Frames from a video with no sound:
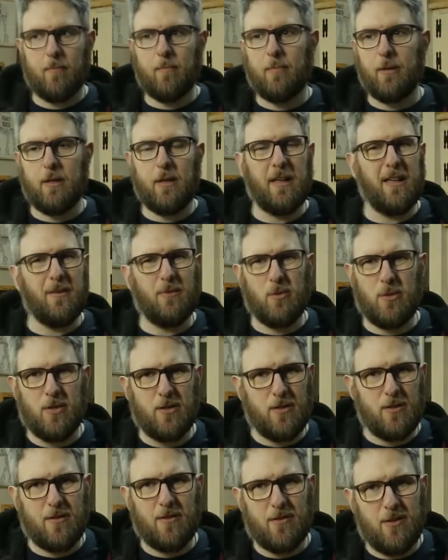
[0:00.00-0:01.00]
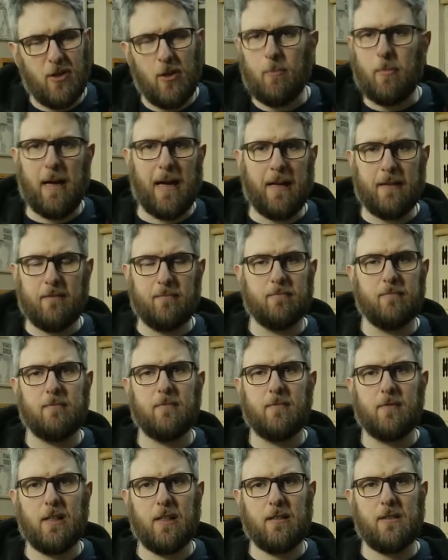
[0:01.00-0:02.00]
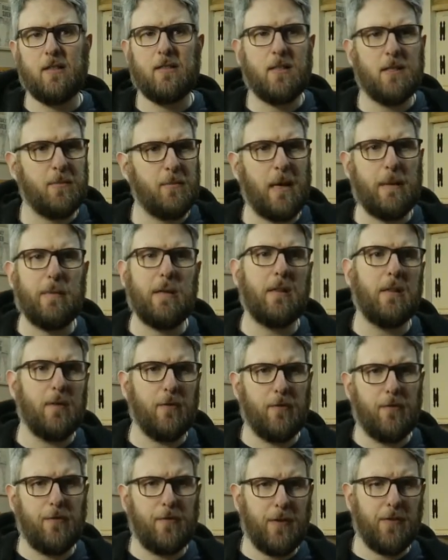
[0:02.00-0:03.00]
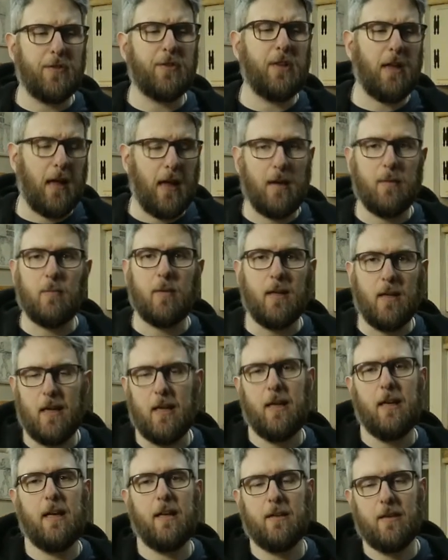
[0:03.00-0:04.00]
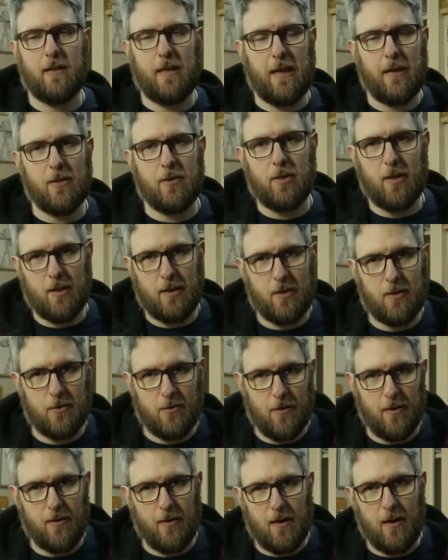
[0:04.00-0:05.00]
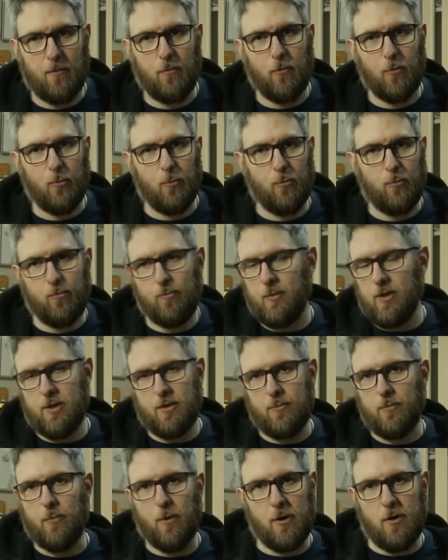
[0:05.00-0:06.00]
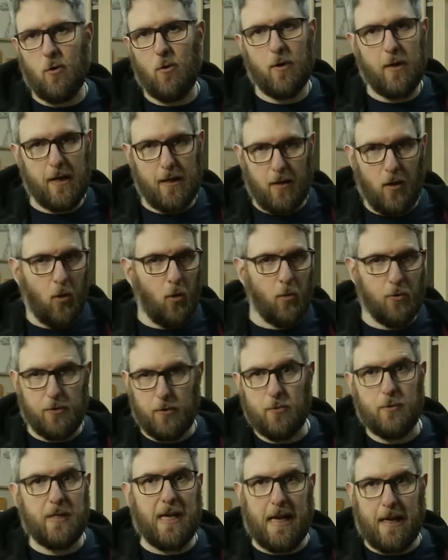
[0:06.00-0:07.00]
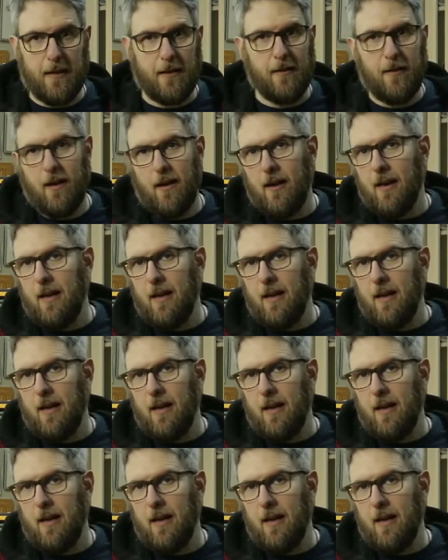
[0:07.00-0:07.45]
but it was so bad that this is maybe the fifth time in the Daily Shed history that I'm just recording a whole new take.